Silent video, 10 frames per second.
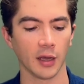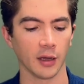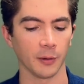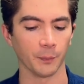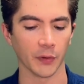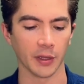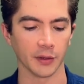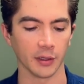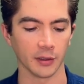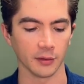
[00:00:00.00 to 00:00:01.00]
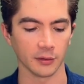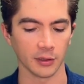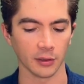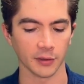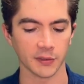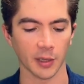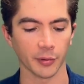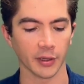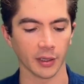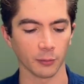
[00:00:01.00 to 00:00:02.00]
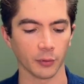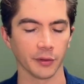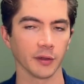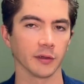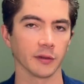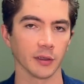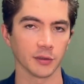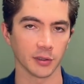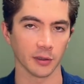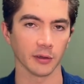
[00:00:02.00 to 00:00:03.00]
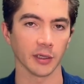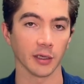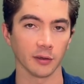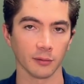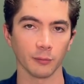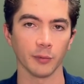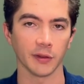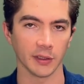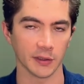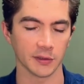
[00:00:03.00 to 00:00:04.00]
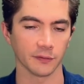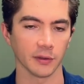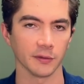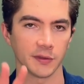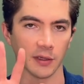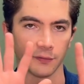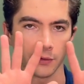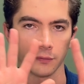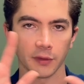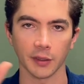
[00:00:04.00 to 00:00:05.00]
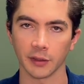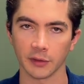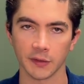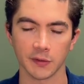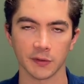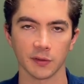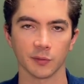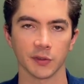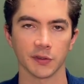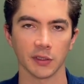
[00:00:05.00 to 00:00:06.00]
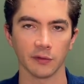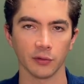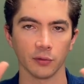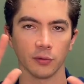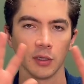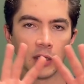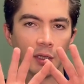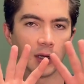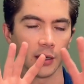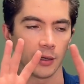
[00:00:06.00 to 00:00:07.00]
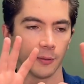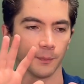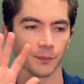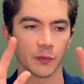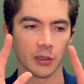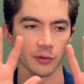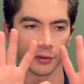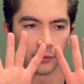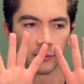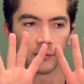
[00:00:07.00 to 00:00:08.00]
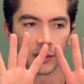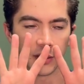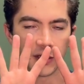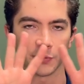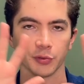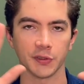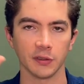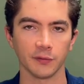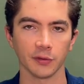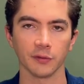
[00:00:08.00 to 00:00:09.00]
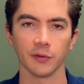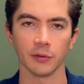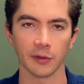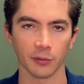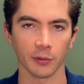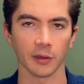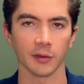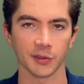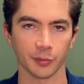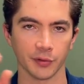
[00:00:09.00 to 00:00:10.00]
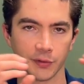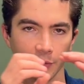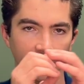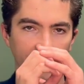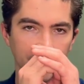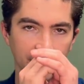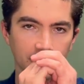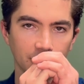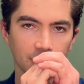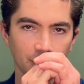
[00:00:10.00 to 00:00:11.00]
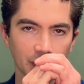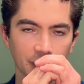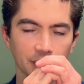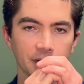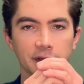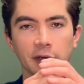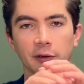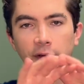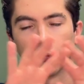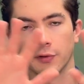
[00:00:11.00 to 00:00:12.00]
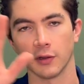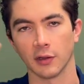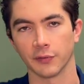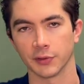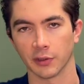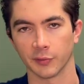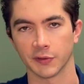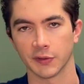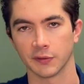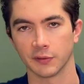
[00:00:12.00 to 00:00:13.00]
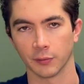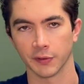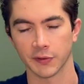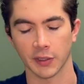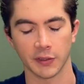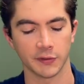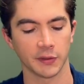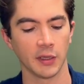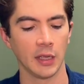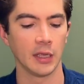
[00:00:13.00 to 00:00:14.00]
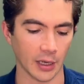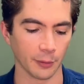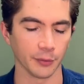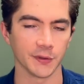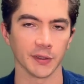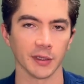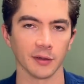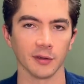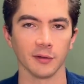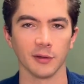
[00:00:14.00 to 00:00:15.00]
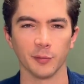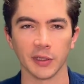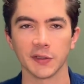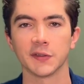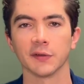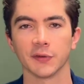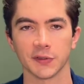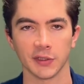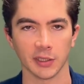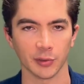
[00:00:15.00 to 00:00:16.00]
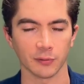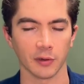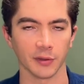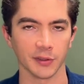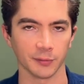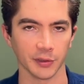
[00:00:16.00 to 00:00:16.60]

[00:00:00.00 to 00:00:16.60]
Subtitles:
And then, on top of that, one thing that they share again with the SFL is that field flattening lens system, just to give you, a nice pristine field of view everywhere, as opposed to a nice picture in the center and a fall off in sharpness toward the sides. I would say the biggest difference in the image quality is